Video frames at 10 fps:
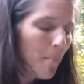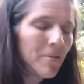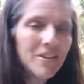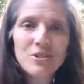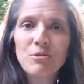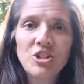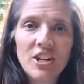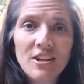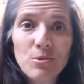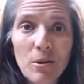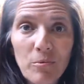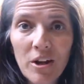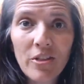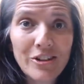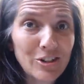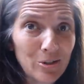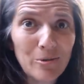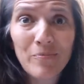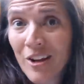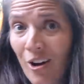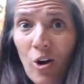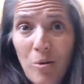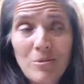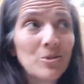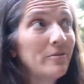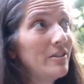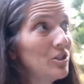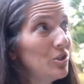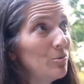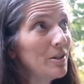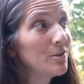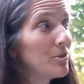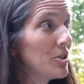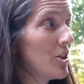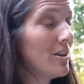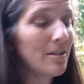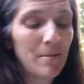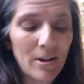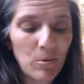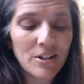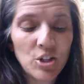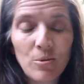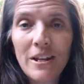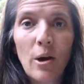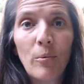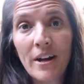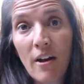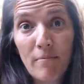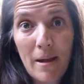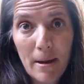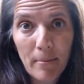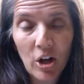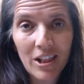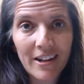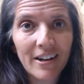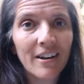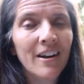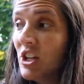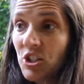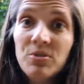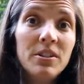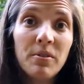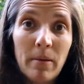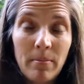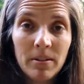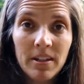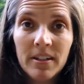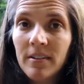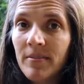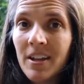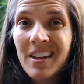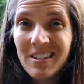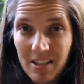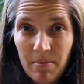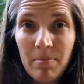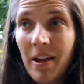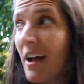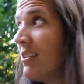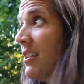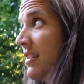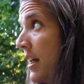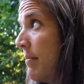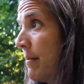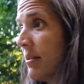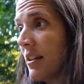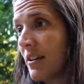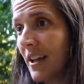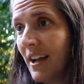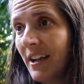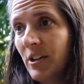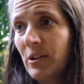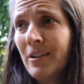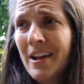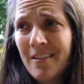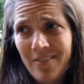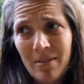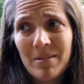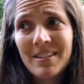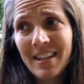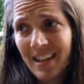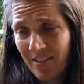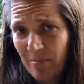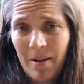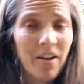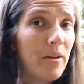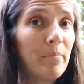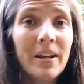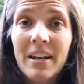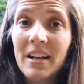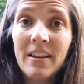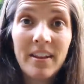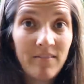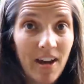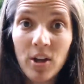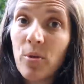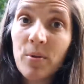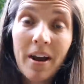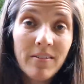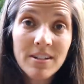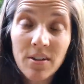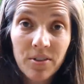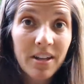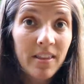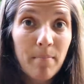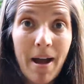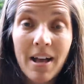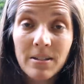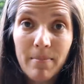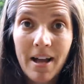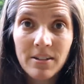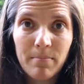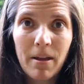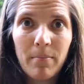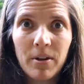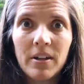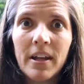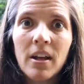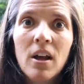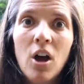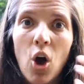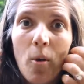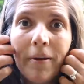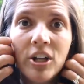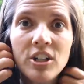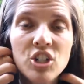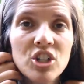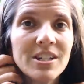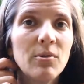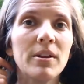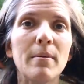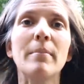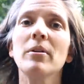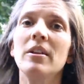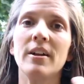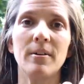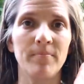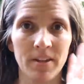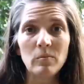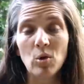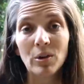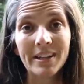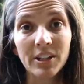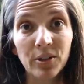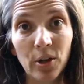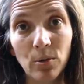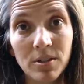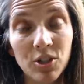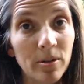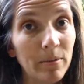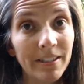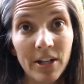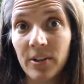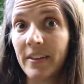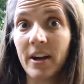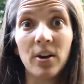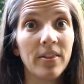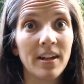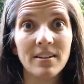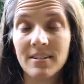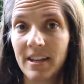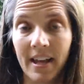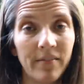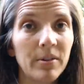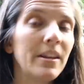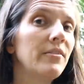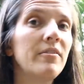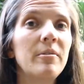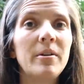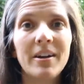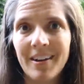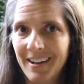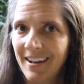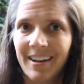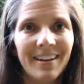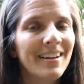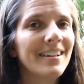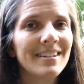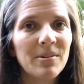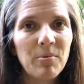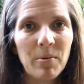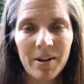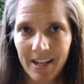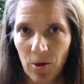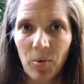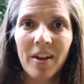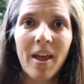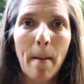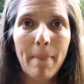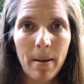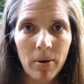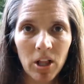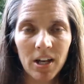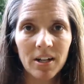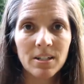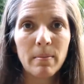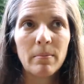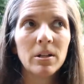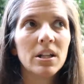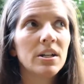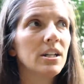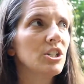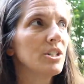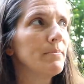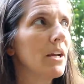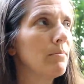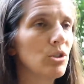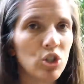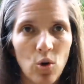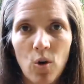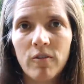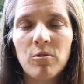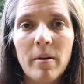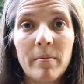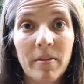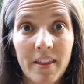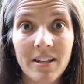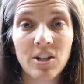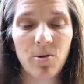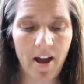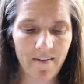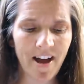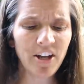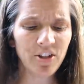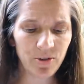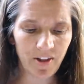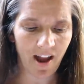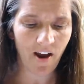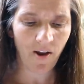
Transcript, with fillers: But this week's challenge, we're in week 32, almost through 52 weeks, which is awesome. And it was to get rid of paper clutter. Do you deal with paper clutter? Some people have a lot of paper clutter. Like I know families, they get their mail, they bring it in and they've got to go through every single thing and they have piles and piles of paper and you're like, oh my goodness, just get rid of the paper clutter. Or like little notes scribbled here and there or things like every left everywhere we want to get rid of that paper clutter because paper clutter can just become so overwhelmed with things that you have. How do you do that?